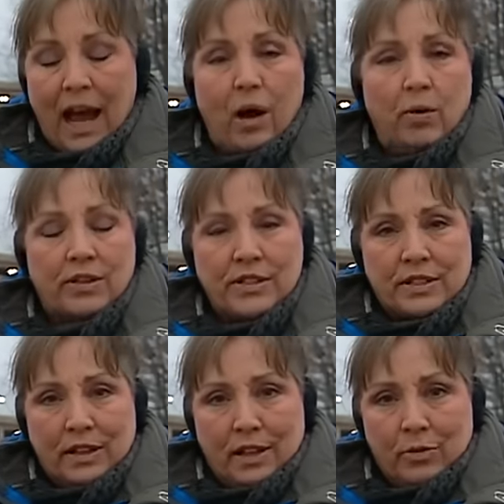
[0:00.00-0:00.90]
hours.
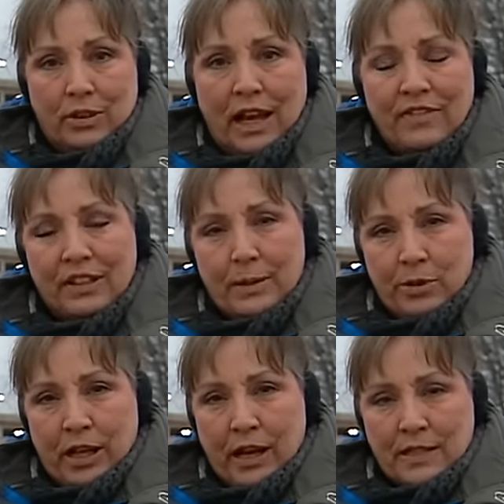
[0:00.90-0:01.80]
We're live at
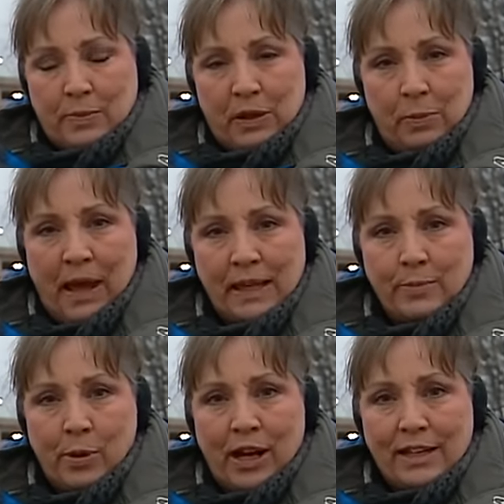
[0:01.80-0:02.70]
Liberty Hospital. Peggy
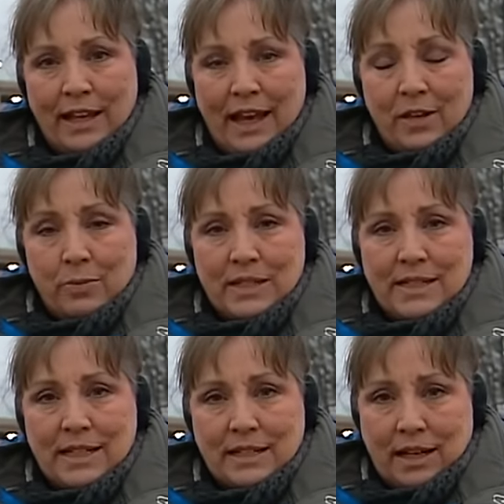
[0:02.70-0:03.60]
Bright,
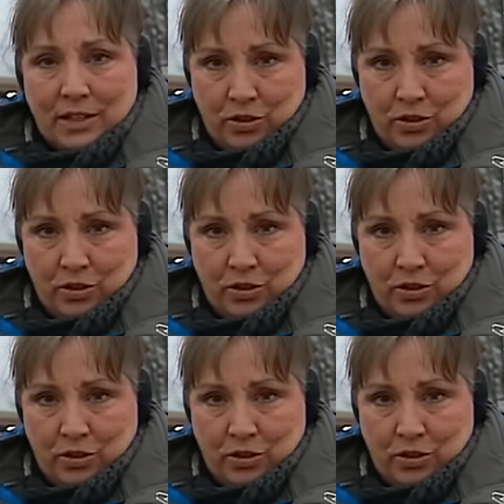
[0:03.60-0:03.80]
KMBC 9